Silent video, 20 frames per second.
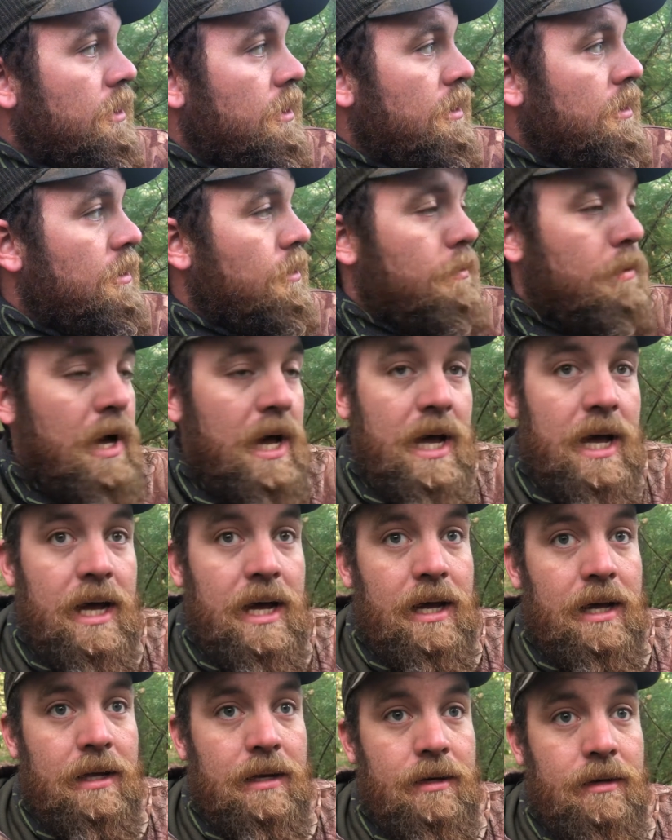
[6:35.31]
a little
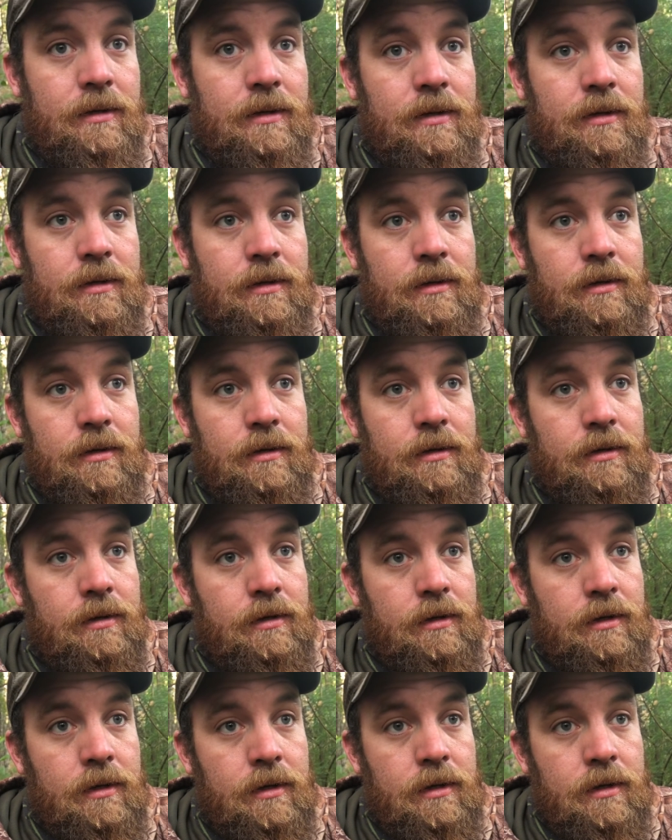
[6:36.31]
behind,
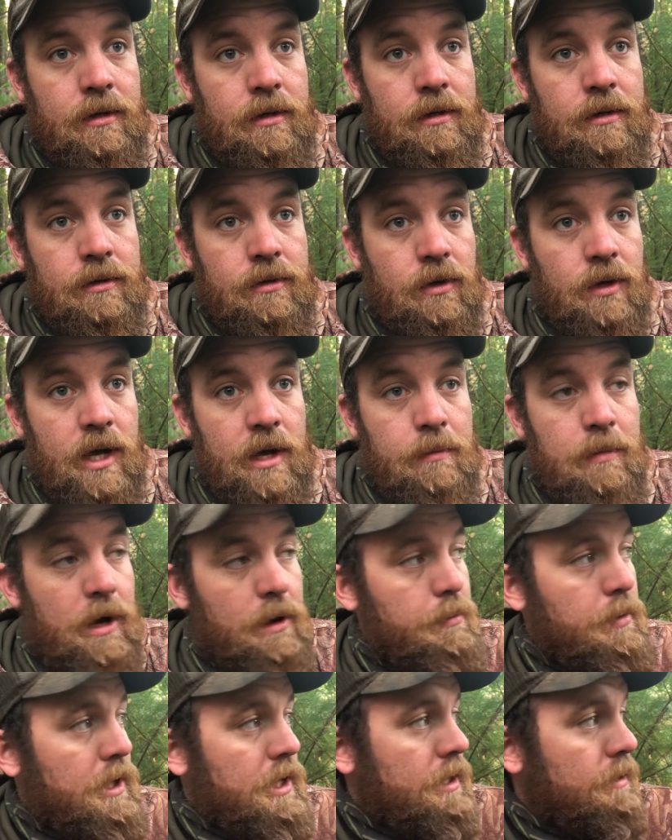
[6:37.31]
so that might
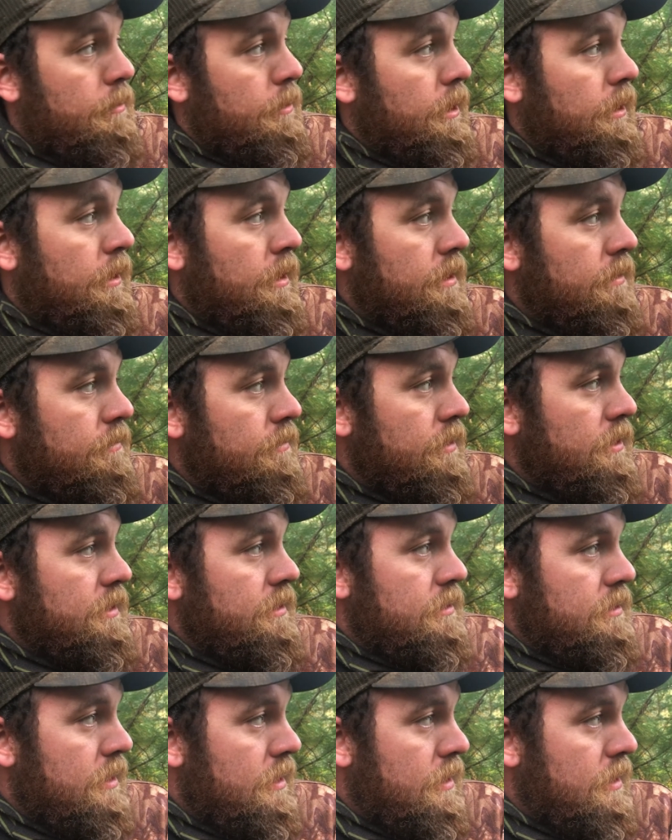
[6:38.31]
play a big difference.